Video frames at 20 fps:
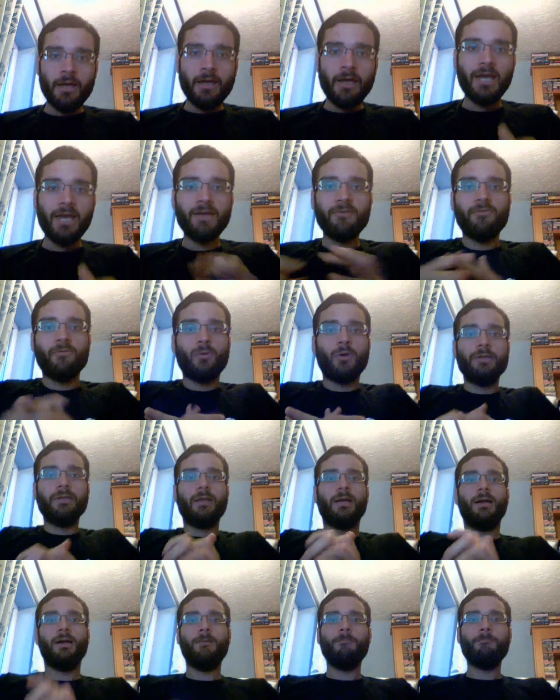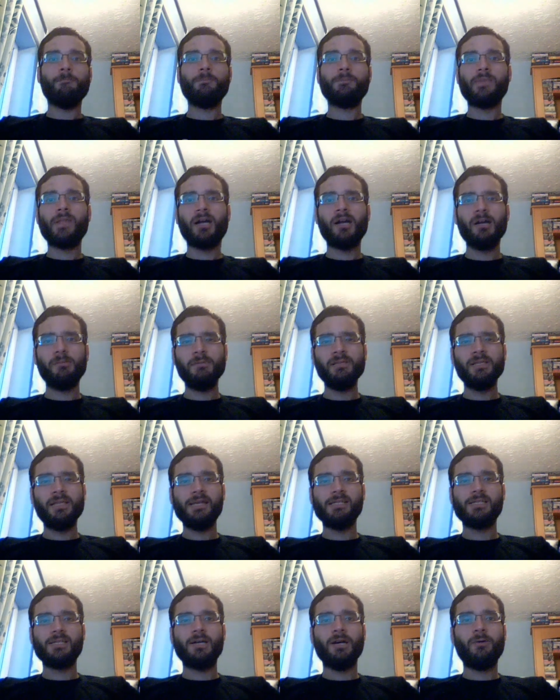Hey everyone, um, a couple of
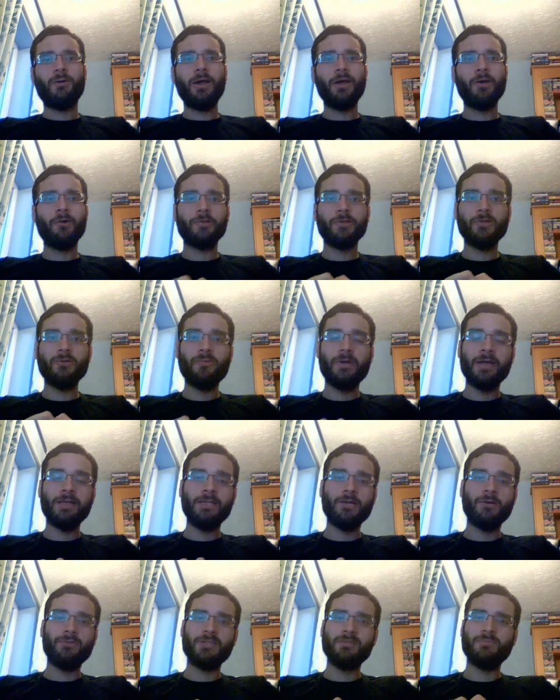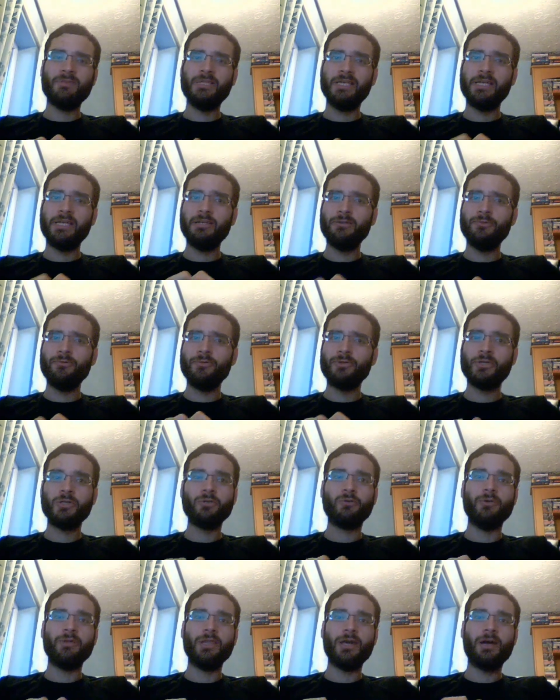days ago I heard on the radio this particular news
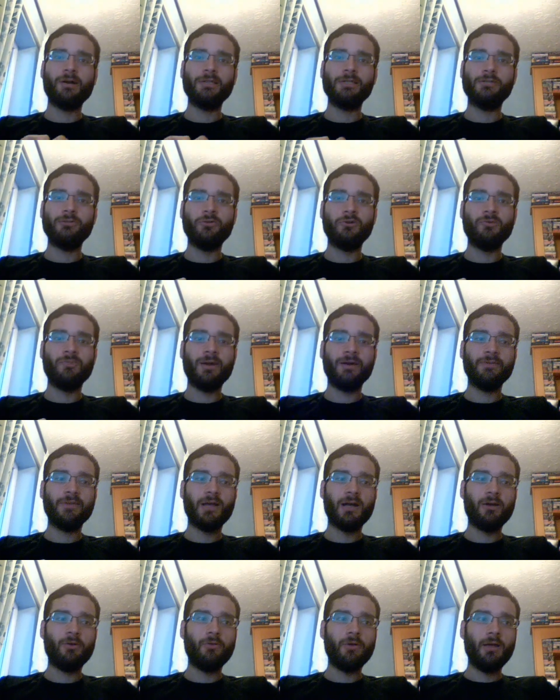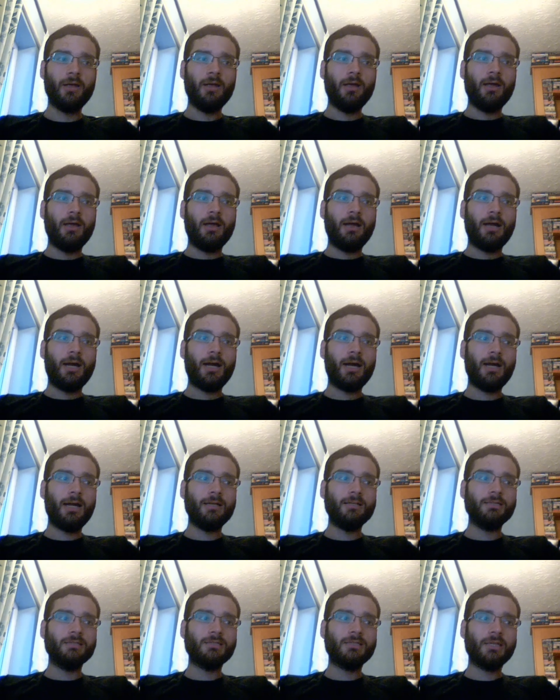story that I'm going to talk about now,
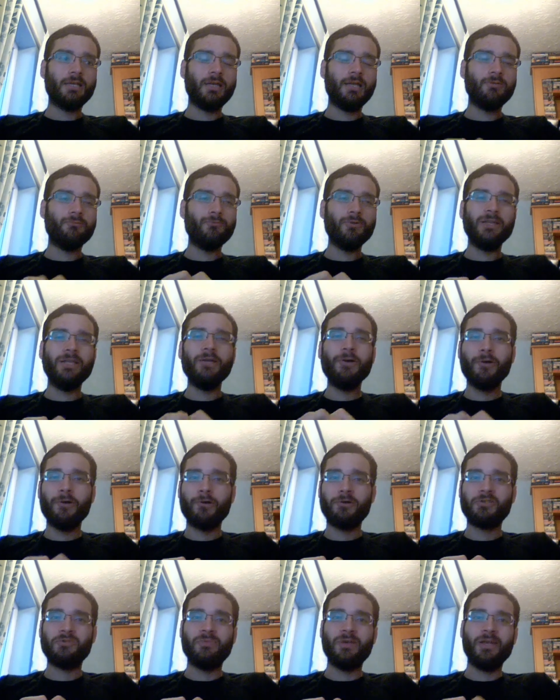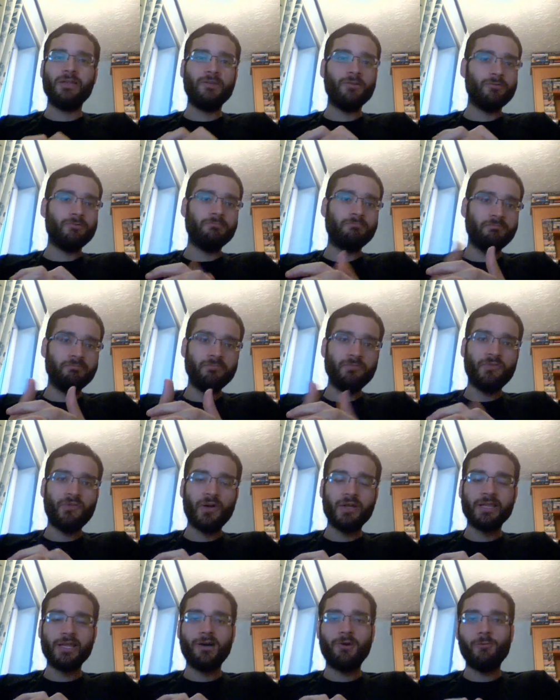and it really irked me, and you'll
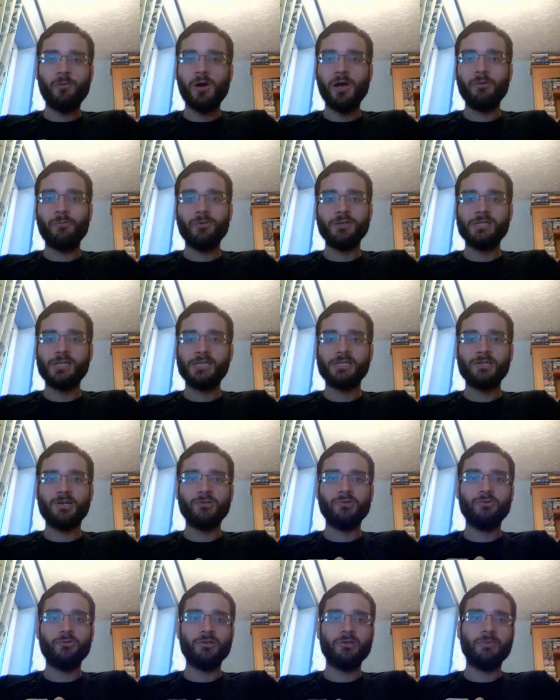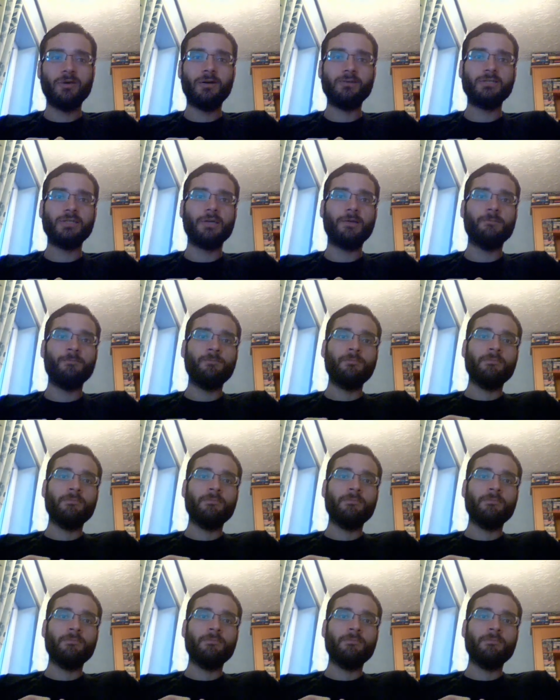find out why once I start talking about it.